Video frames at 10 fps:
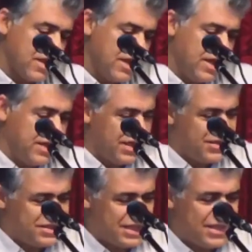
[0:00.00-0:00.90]
Then
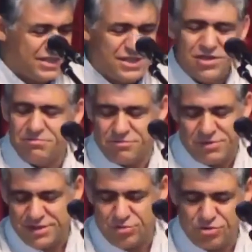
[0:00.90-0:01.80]
suddenly one
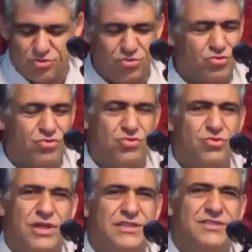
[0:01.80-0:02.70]
or two two
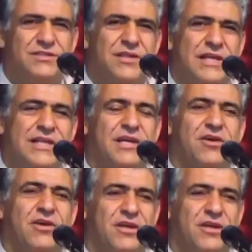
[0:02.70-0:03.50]
days later I